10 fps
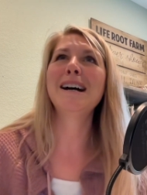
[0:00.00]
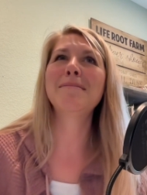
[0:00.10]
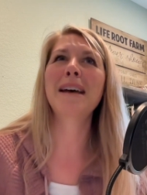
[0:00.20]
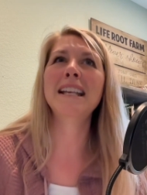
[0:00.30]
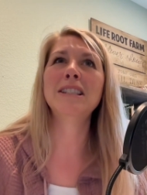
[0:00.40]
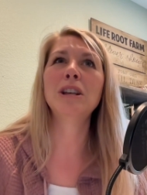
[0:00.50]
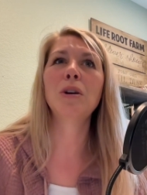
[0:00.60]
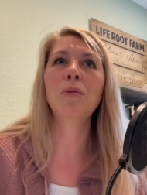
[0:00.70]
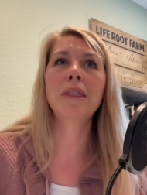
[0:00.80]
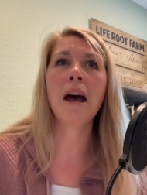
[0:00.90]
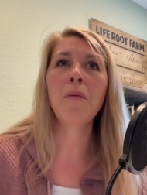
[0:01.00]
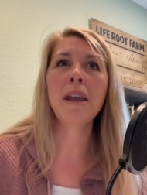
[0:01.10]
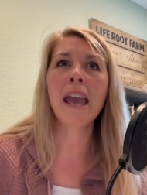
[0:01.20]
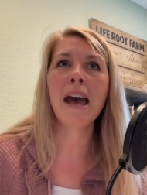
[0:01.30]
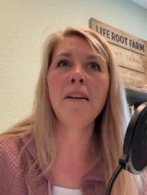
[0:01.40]
And so
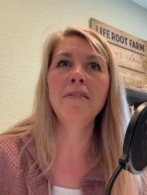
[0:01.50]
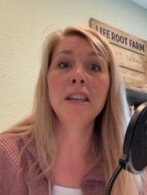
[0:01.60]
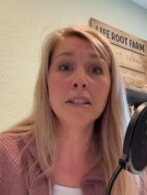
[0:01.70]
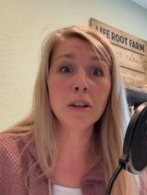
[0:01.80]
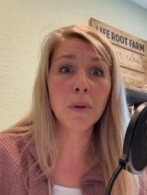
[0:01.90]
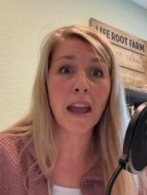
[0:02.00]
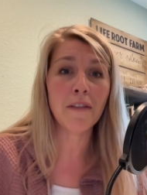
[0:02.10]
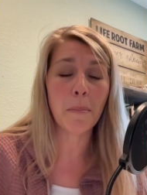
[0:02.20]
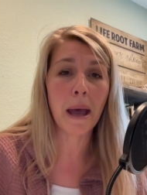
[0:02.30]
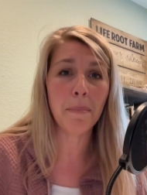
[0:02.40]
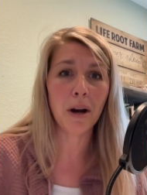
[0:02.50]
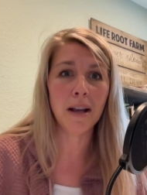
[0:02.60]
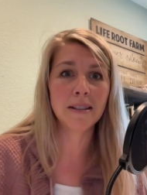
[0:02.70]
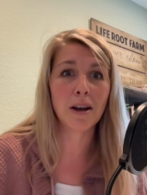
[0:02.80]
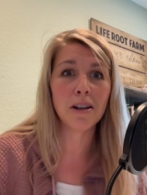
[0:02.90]
now we have this year we have a
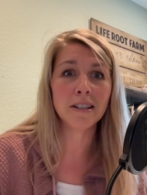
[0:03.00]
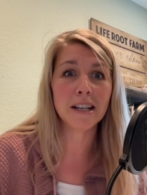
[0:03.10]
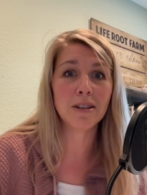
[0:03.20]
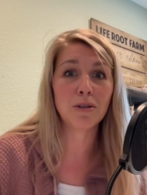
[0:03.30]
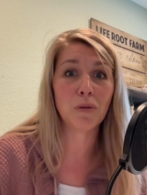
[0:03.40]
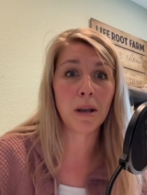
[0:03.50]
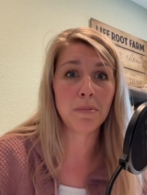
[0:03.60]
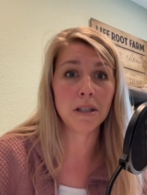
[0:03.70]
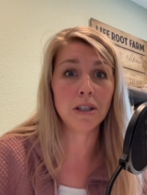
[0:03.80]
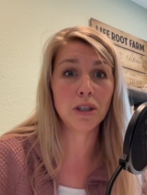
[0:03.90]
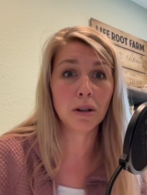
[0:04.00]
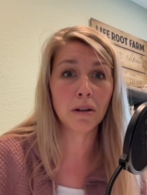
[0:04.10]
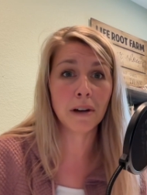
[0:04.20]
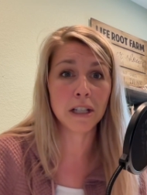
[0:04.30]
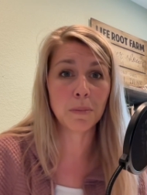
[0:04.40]
pepper. It's called a striped
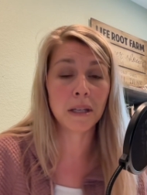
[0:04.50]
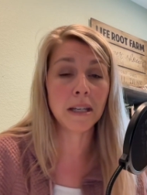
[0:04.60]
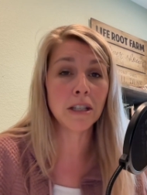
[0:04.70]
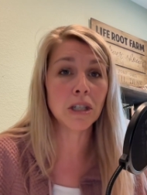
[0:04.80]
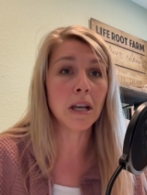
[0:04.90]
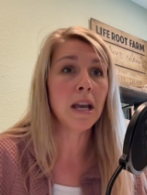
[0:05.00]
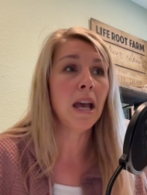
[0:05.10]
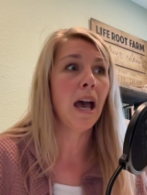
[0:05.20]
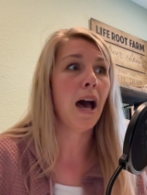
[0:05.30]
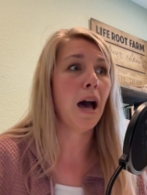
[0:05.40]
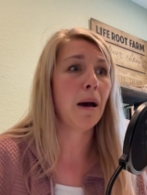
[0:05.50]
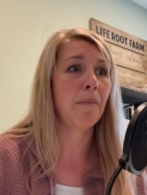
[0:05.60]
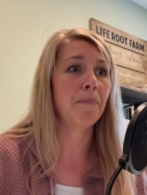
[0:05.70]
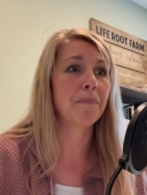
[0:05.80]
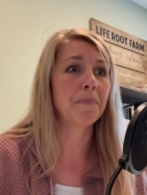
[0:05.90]
sugar rush peach.
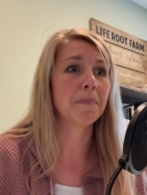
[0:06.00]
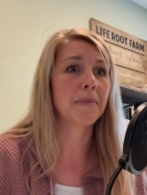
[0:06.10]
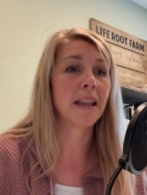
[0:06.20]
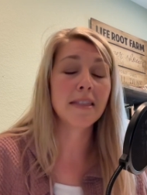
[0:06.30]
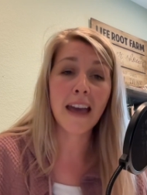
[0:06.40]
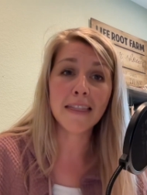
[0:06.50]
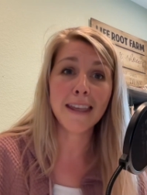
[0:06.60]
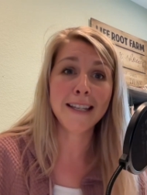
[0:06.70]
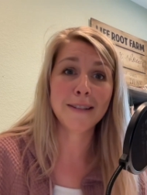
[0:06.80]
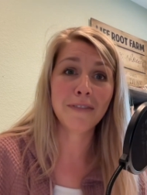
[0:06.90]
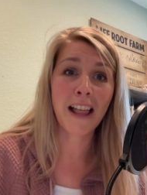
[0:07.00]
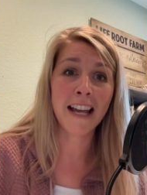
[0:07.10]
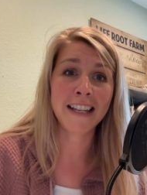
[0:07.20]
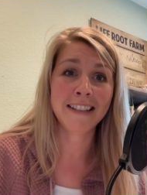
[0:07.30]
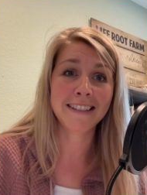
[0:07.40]
Um, that thing is
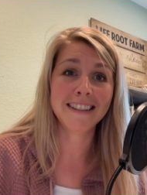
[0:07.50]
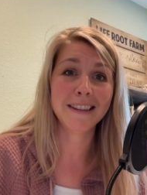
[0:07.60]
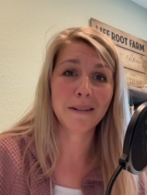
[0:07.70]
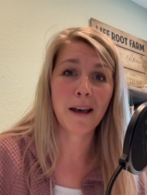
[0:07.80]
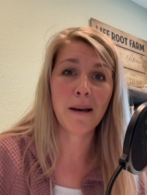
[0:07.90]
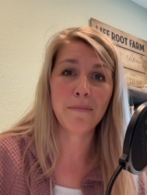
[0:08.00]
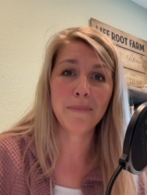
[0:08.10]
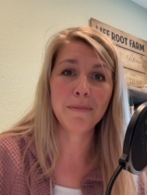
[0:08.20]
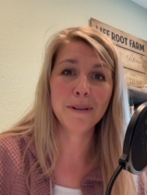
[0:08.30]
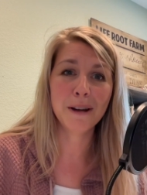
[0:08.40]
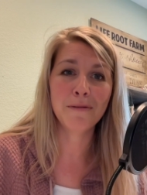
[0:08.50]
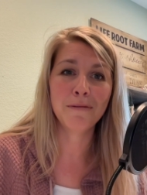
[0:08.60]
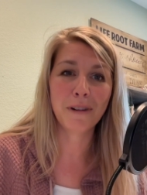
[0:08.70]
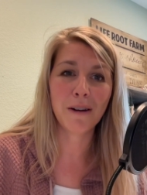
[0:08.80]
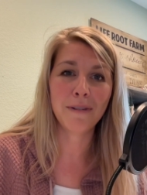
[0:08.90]
flying. People
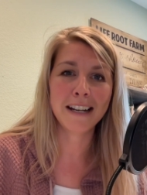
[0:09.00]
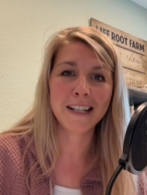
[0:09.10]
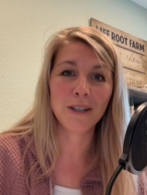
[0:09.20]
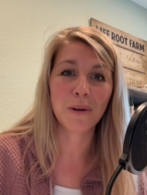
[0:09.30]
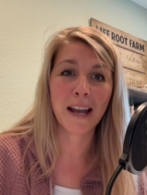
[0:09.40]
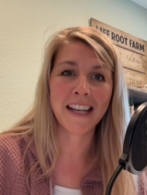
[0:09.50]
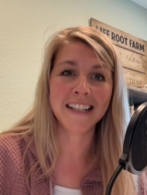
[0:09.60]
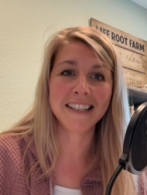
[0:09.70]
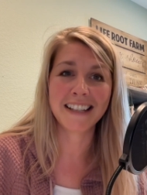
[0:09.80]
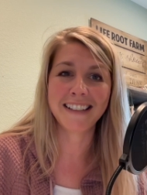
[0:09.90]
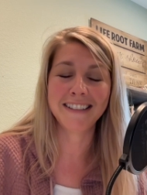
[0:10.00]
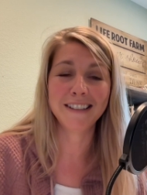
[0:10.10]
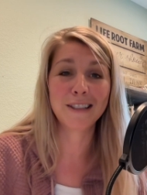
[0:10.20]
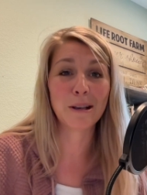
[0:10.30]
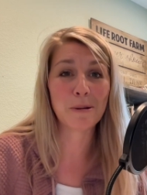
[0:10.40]
are ready to try it,
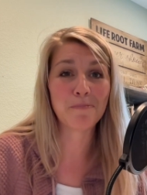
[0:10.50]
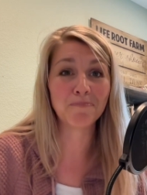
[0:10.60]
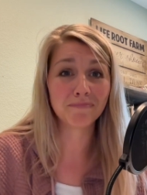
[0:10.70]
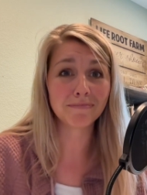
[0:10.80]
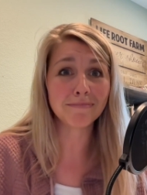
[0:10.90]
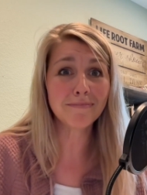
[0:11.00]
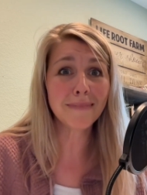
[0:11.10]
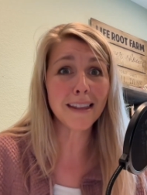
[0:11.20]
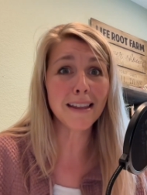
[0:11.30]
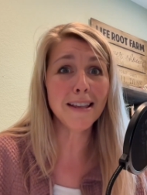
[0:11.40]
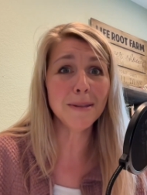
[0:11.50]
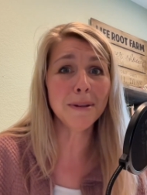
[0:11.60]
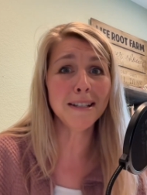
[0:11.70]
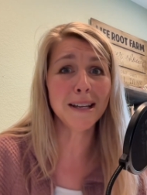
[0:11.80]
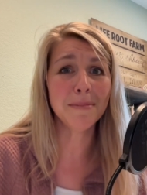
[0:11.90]
and so
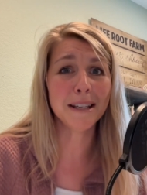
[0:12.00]
that's been a